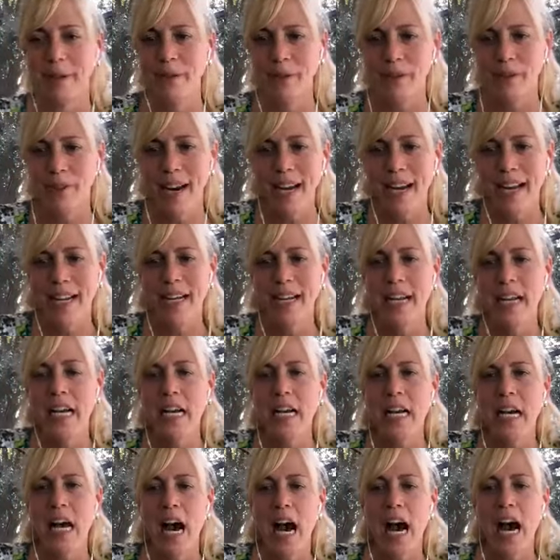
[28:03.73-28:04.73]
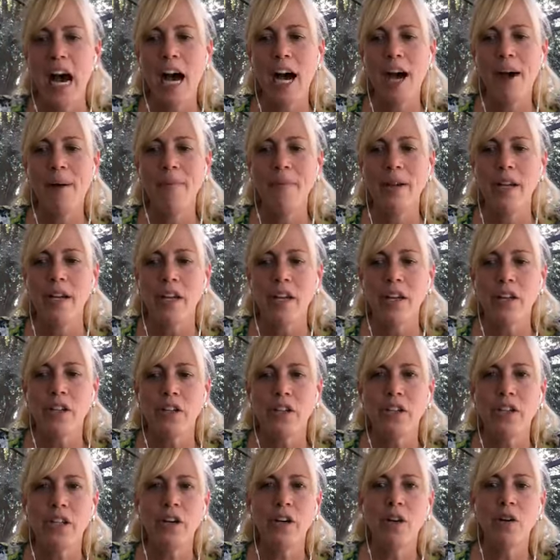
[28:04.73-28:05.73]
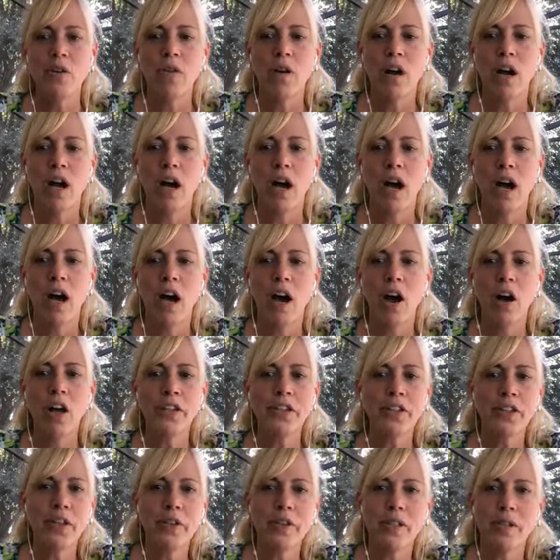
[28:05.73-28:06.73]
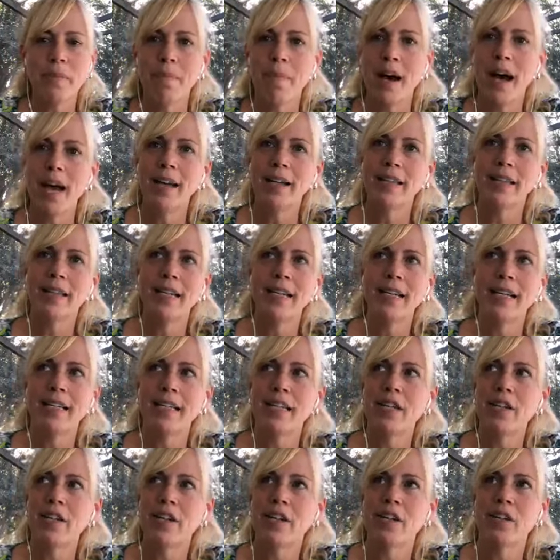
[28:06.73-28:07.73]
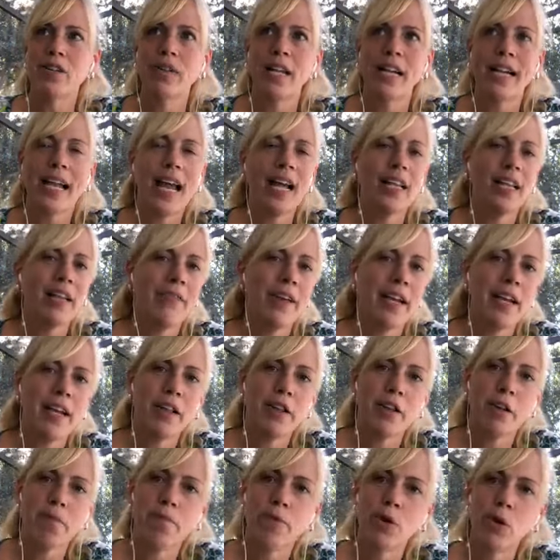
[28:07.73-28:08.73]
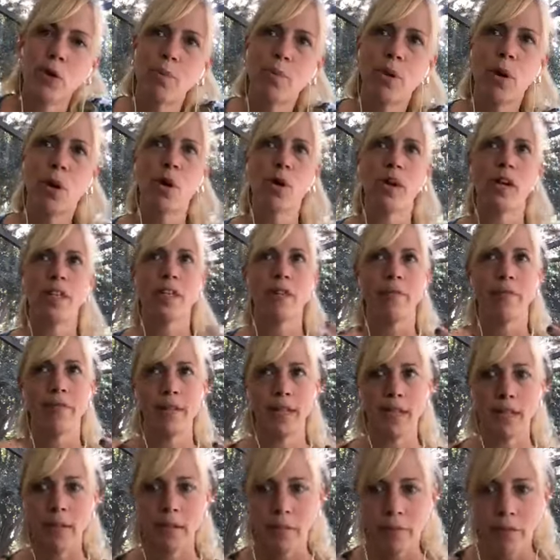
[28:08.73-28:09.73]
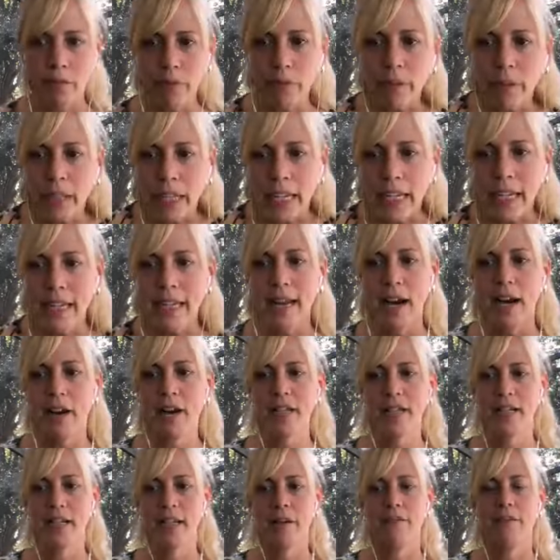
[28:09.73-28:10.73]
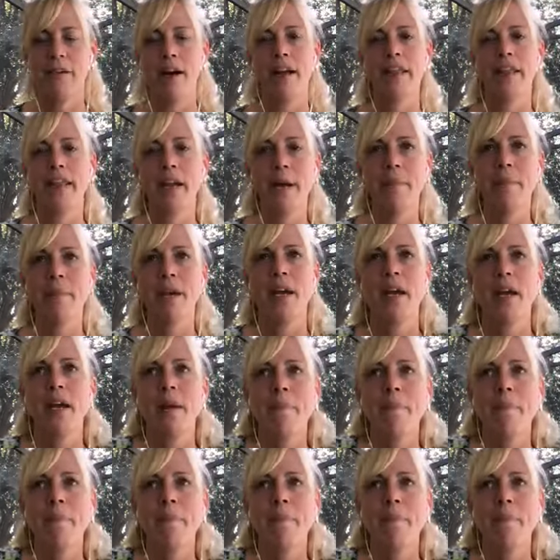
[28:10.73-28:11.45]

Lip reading: It was great. So also some mild things that you could do, like elevating their food bowl, because if it's leaning down, it's tough on them.